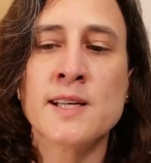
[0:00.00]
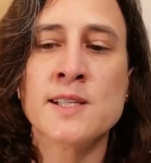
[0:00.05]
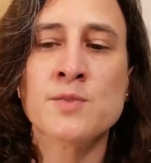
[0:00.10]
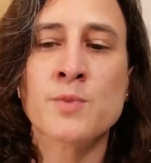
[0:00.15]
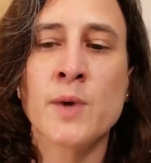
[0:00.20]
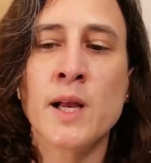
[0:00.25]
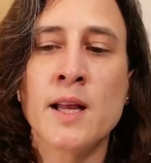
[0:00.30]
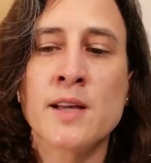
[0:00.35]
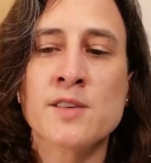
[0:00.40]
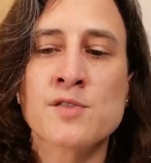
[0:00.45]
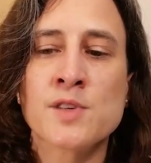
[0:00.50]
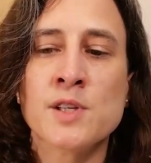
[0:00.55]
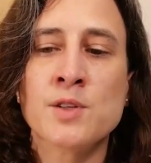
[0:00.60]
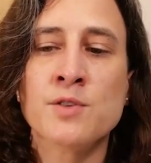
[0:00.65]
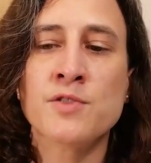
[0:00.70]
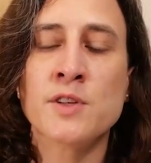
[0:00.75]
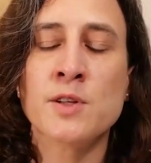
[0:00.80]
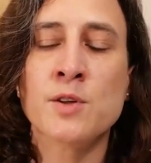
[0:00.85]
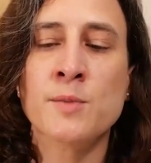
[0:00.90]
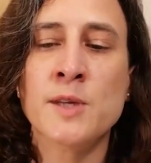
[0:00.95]
as well as
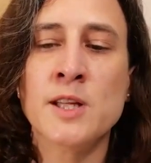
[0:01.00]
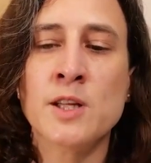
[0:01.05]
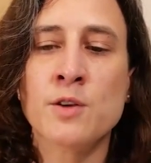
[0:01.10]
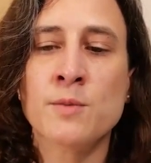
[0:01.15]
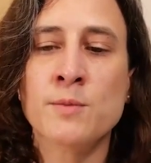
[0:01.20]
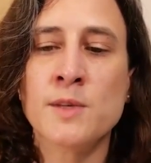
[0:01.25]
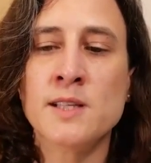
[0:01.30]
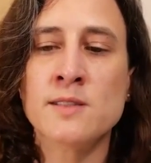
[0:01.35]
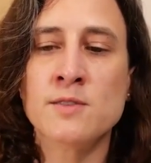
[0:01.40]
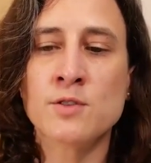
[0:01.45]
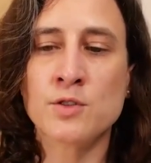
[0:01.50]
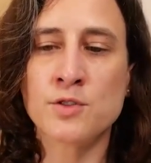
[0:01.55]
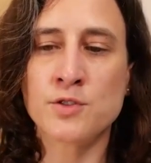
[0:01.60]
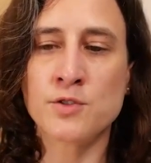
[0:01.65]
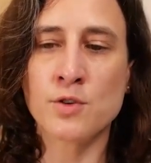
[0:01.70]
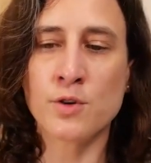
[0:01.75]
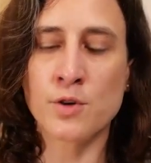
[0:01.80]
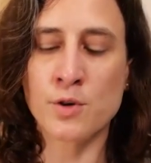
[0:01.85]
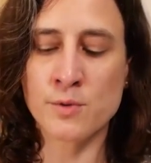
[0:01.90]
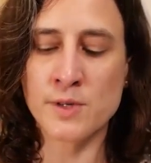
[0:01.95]
renal phenomenon is
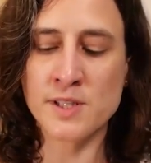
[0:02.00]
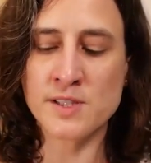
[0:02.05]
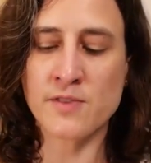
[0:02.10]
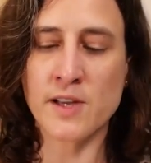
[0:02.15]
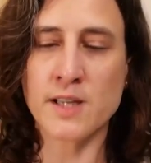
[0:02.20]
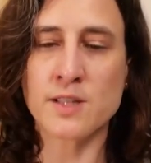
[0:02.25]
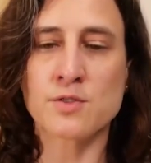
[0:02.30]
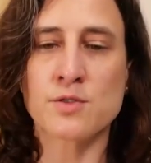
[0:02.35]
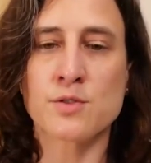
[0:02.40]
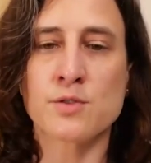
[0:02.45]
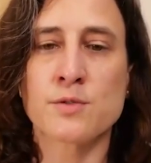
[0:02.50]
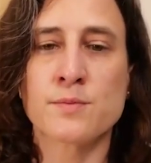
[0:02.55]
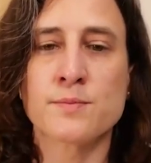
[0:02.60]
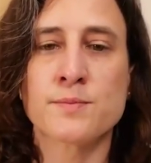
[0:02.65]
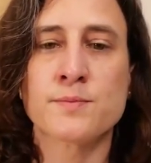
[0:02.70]
also a risk factor.